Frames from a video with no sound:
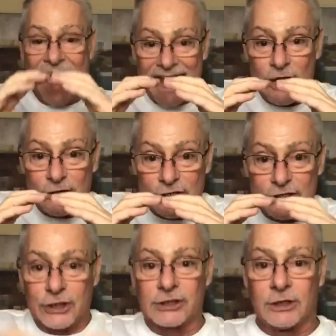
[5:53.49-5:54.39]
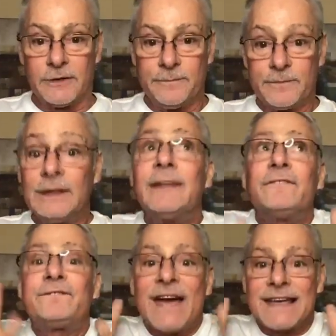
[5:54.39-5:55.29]
that energy circle.
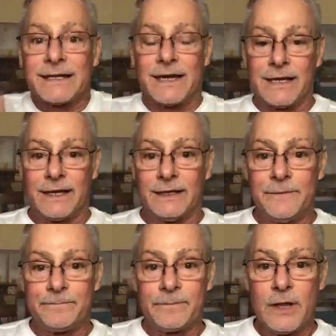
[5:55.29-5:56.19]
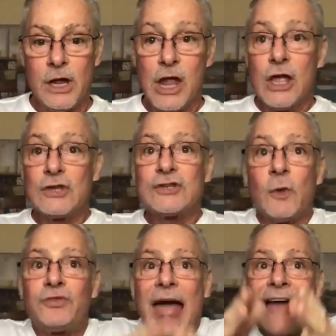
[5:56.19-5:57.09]
Fascinating.
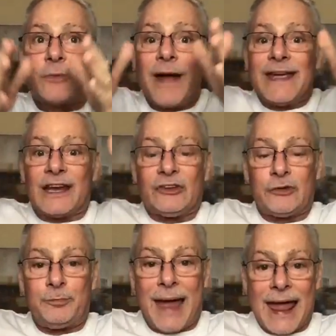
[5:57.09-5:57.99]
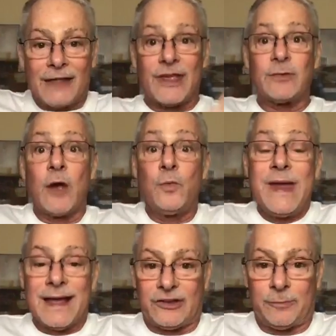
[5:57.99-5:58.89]
So that's why it expands. That's why
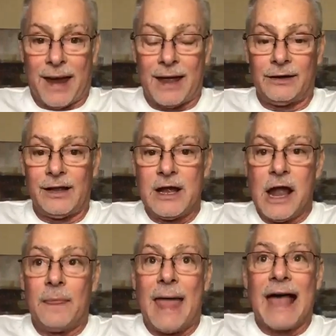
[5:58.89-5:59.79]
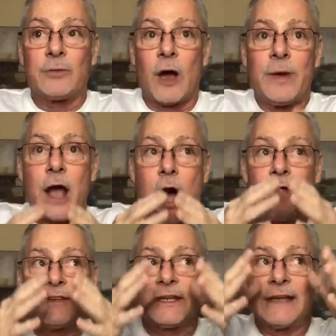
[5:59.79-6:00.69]
we expand. That's why we
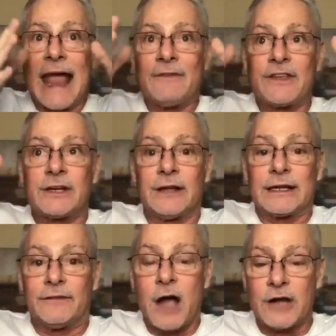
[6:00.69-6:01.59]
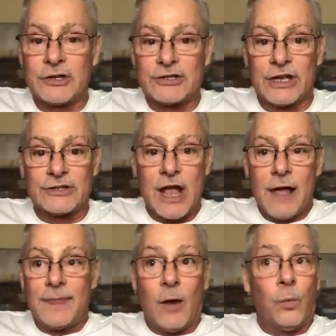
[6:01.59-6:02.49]
all of a sudden have this collective consciousness
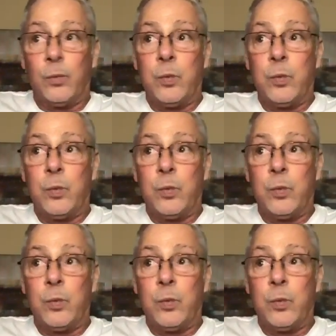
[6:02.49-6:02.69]
that